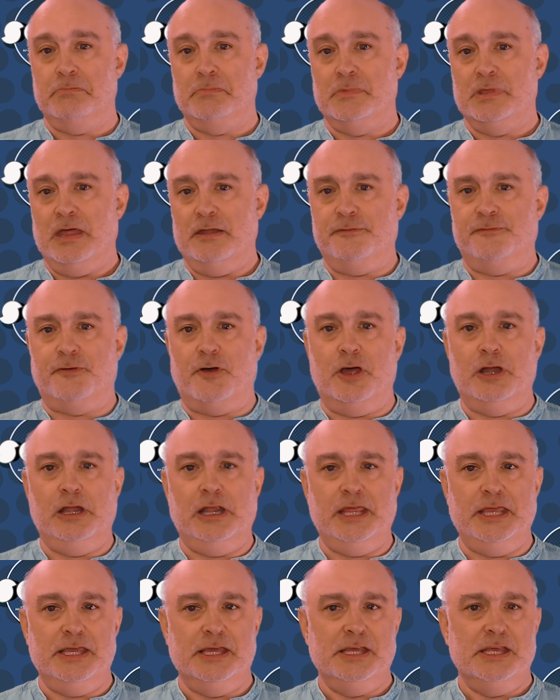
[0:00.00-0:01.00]
And
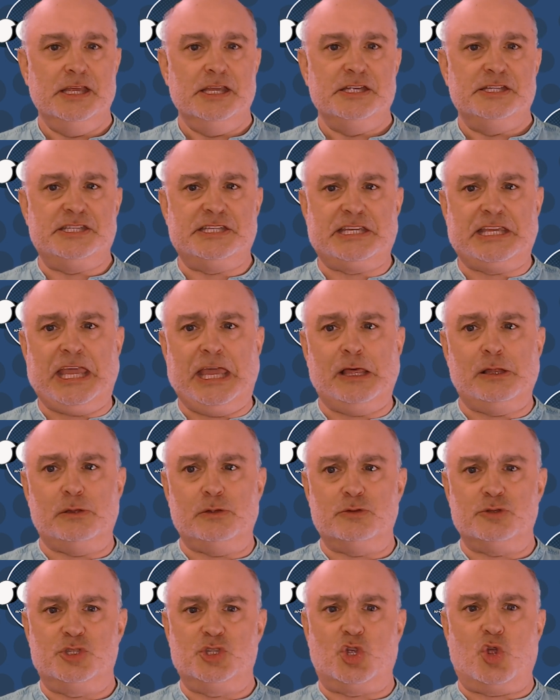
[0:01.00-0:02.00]
finally,
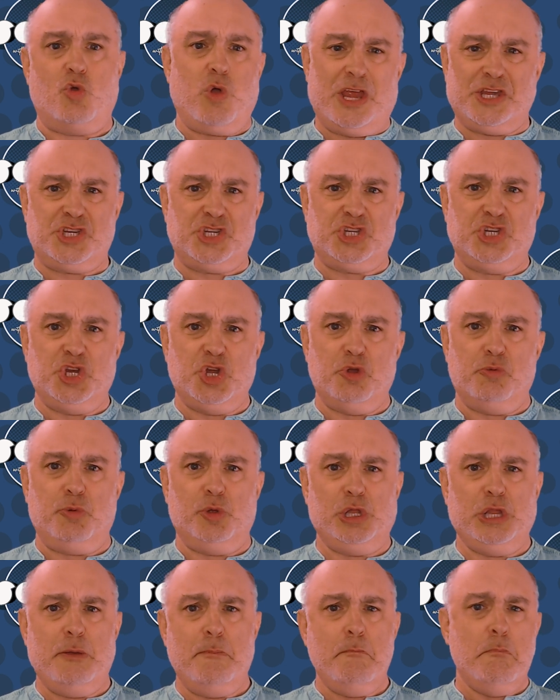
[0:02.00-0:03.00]
skills
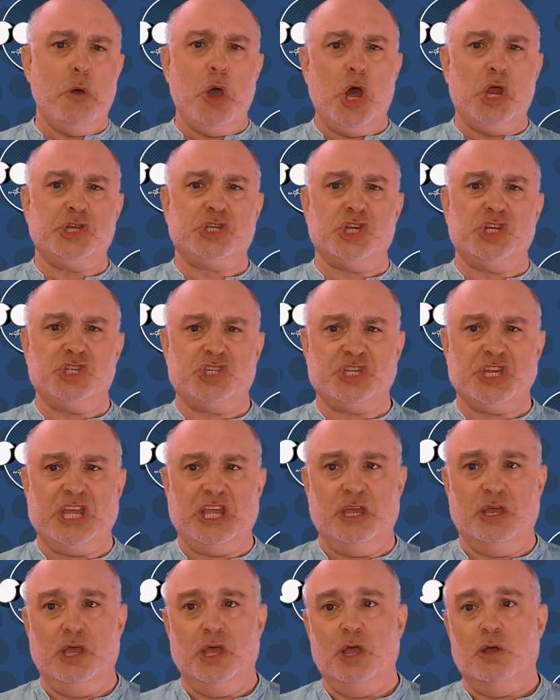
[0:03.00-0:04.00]
questionable
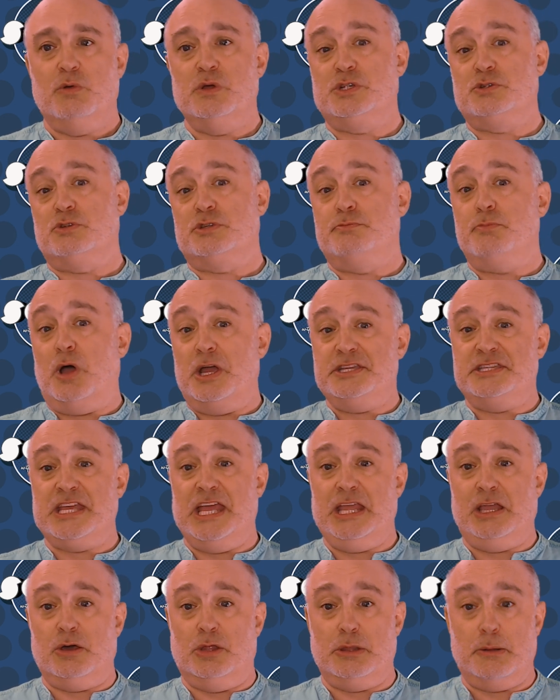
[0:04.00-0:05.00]
emergency, which was my
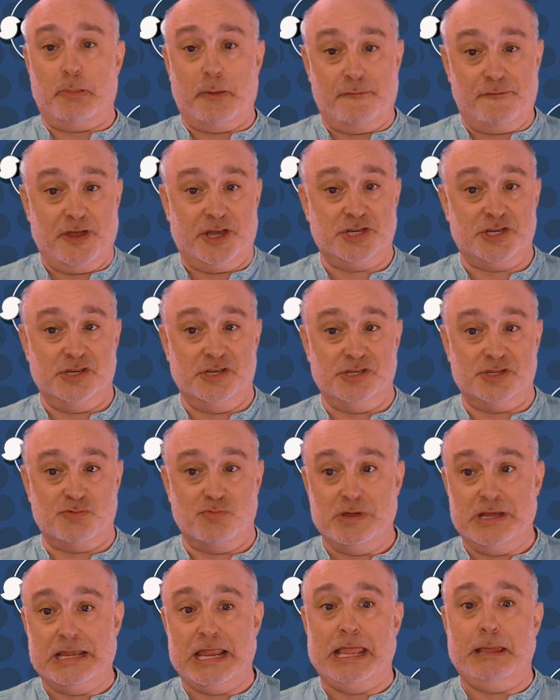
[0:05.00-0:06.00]
take on the profession's
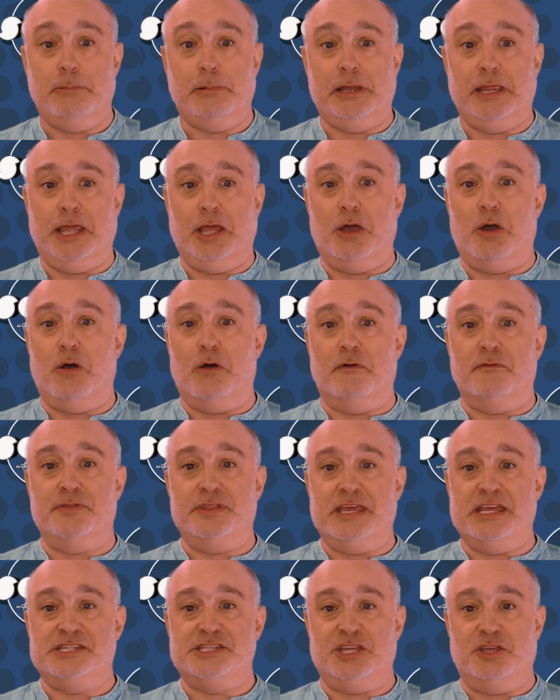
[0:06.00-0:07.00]
relabelling of
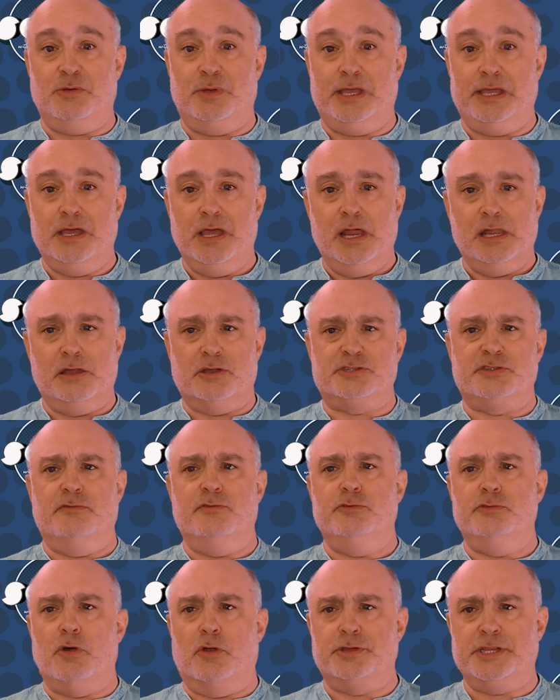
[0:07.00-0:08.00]
the SQE. Lots of
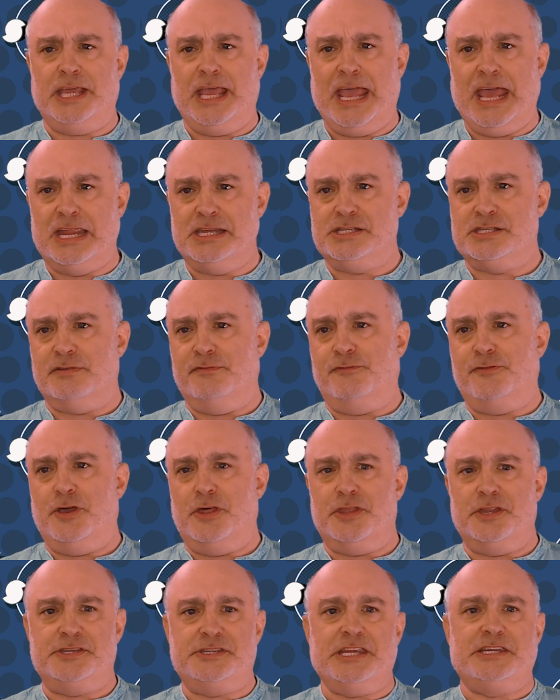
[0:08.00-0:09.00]
nodding heads and
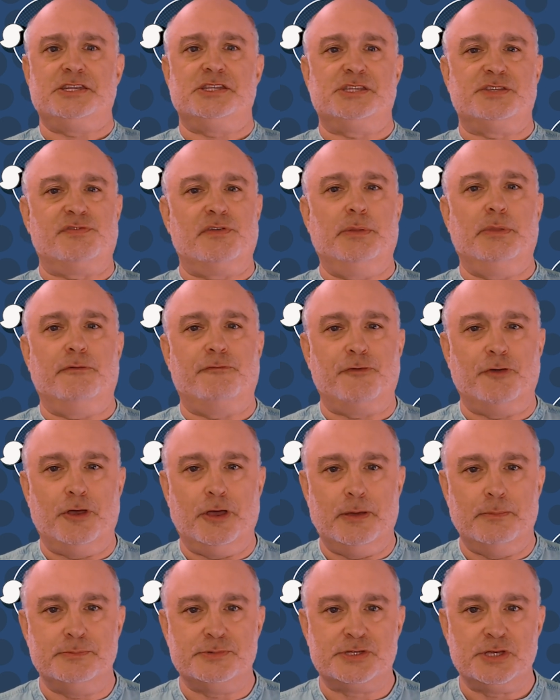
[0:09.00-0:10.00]
further titters from the
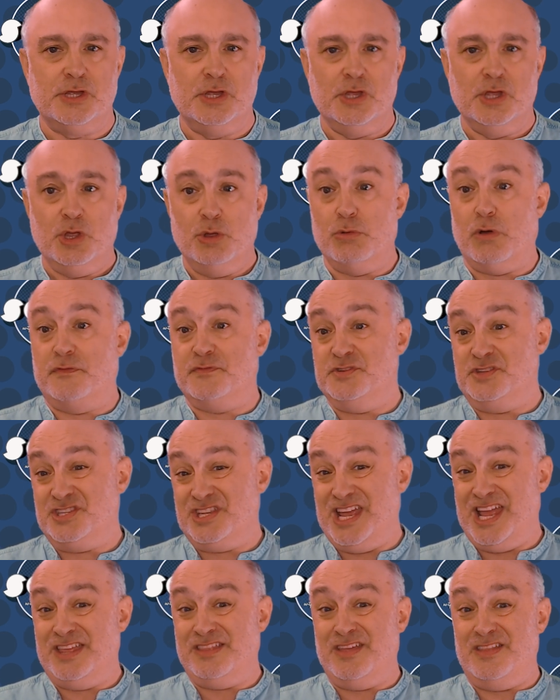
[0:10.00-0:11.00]
firms who often
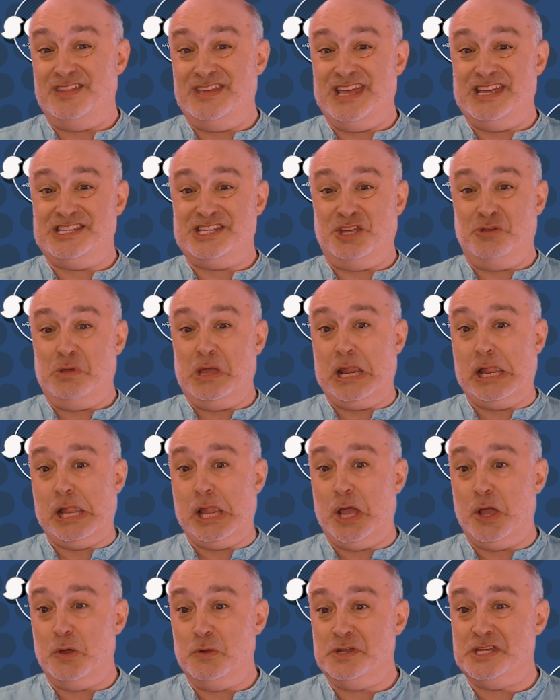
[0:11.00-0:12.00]
say that the SQE
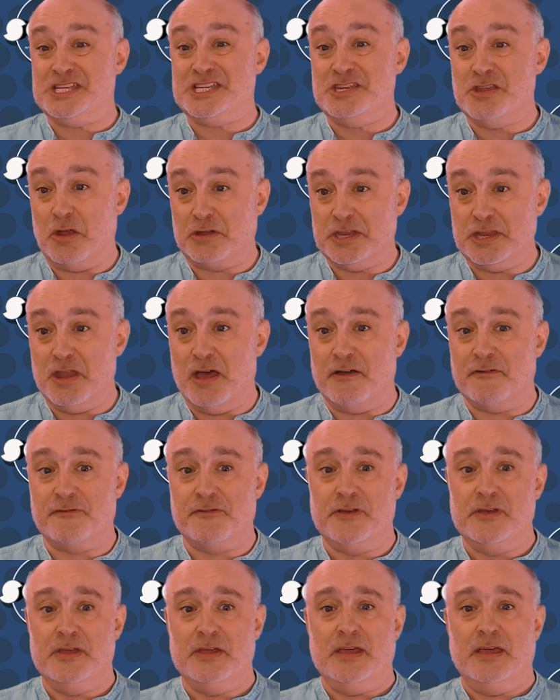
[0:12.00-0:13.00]
alone is not enough
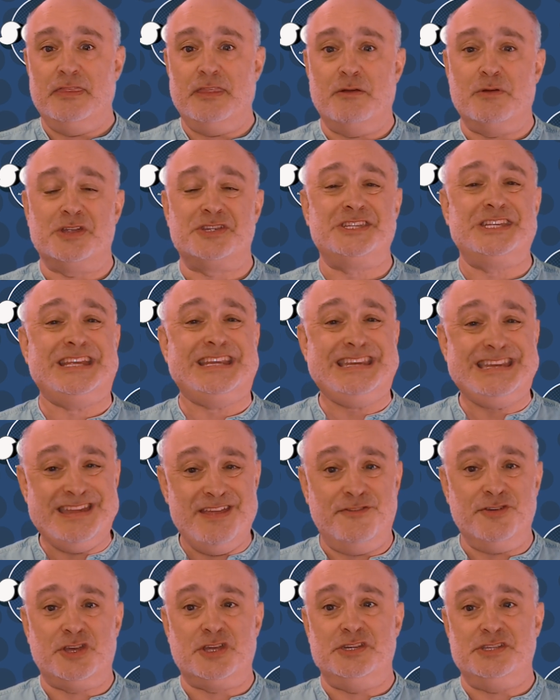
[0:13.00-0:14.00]
and there are
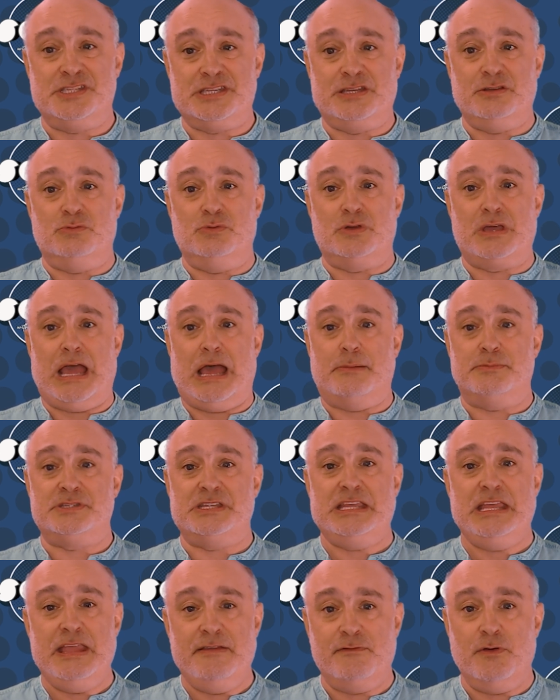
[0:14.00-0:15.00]
significant skill gaps
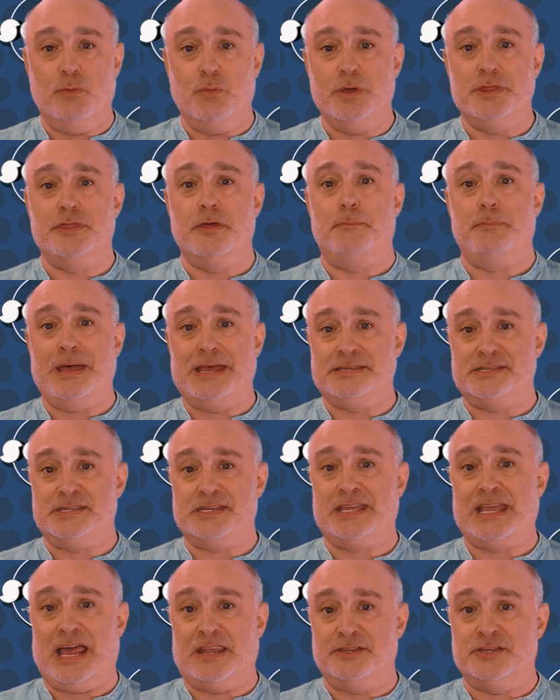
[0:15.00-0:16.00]
even with the best
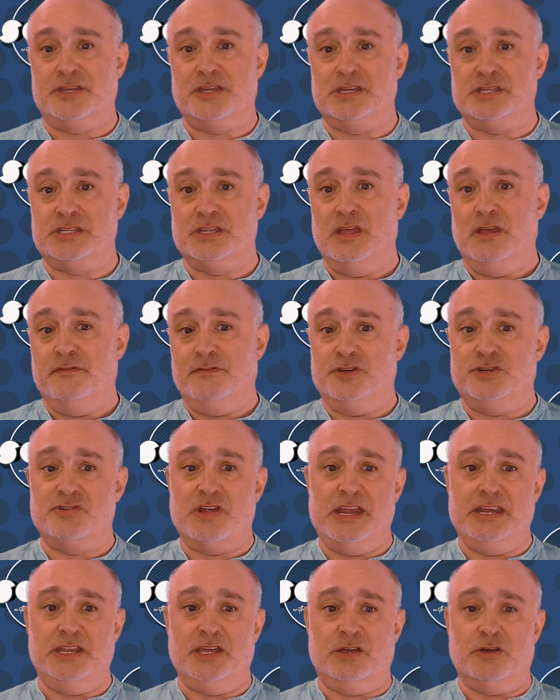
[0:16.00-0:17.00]
candidates for
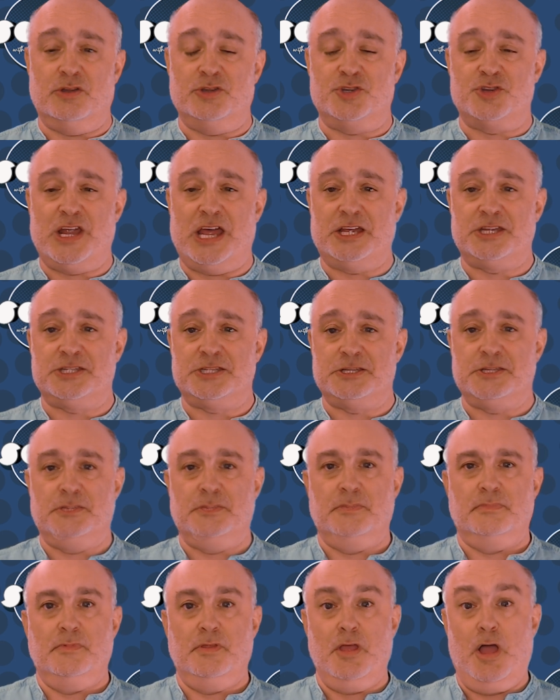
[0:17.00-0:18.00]
training contracts.
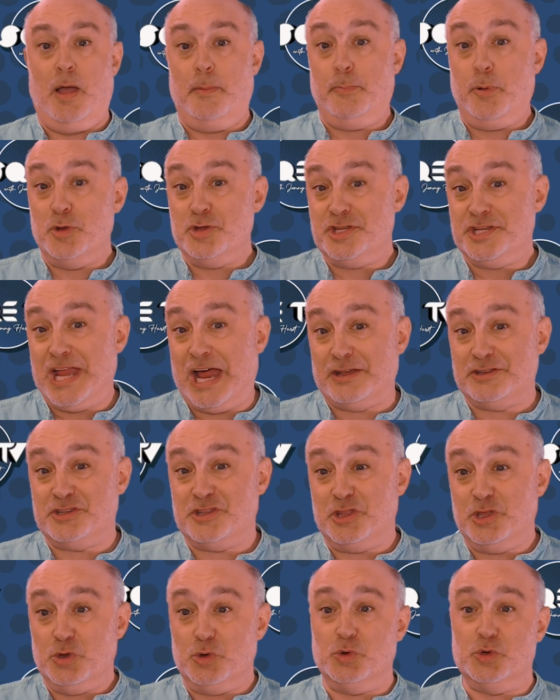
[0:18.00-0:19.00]
I pointed out to
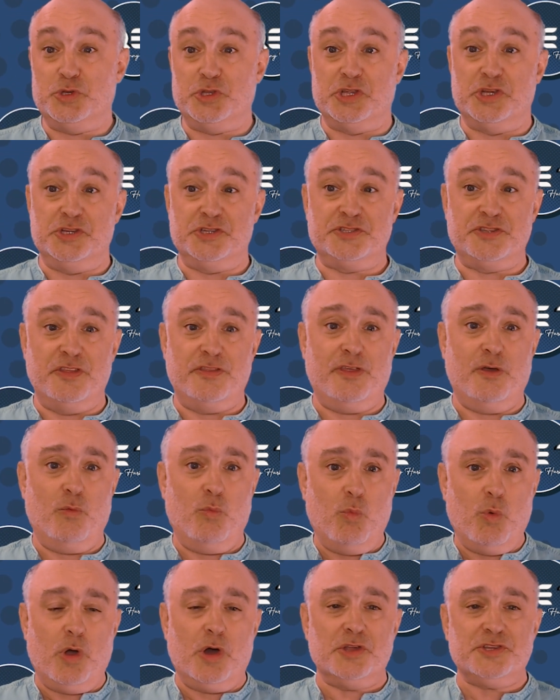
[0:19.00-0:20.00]
the audience that there
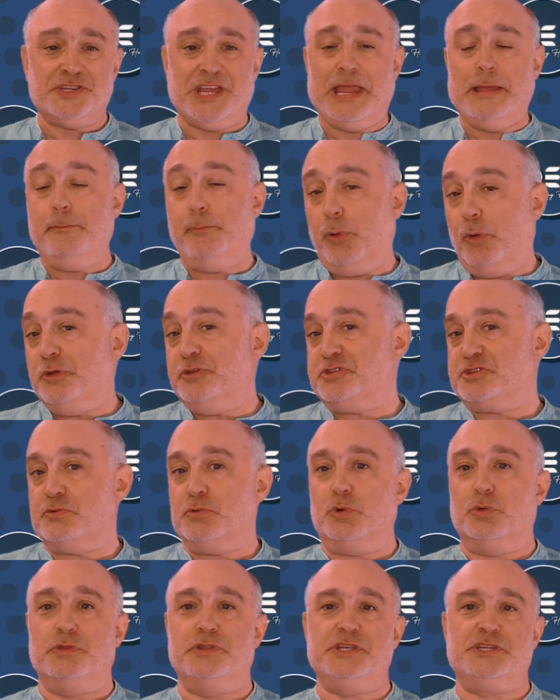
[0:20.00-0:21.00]
was a point to
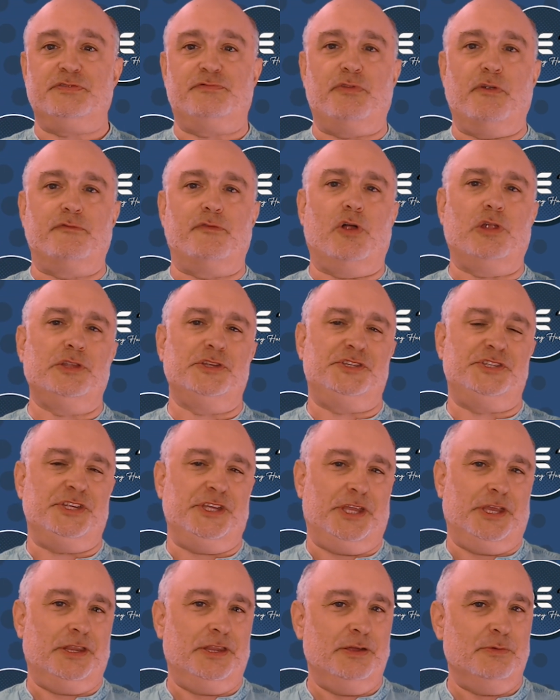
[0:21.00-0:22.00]
all this
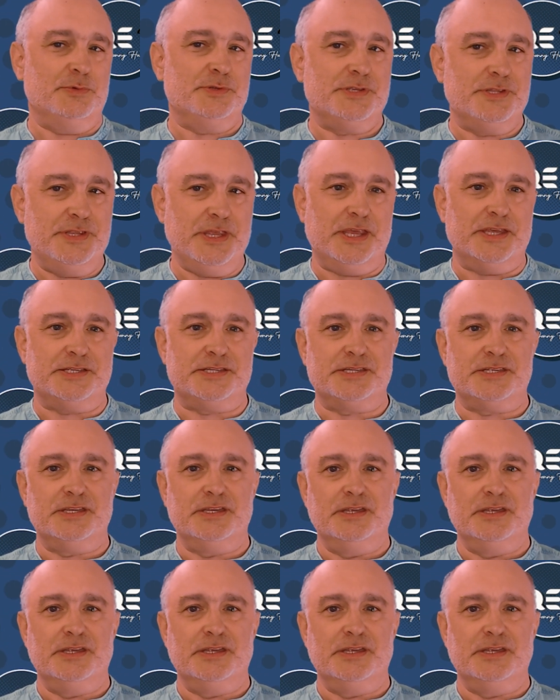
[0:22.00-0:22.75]
frivolity, and it was this.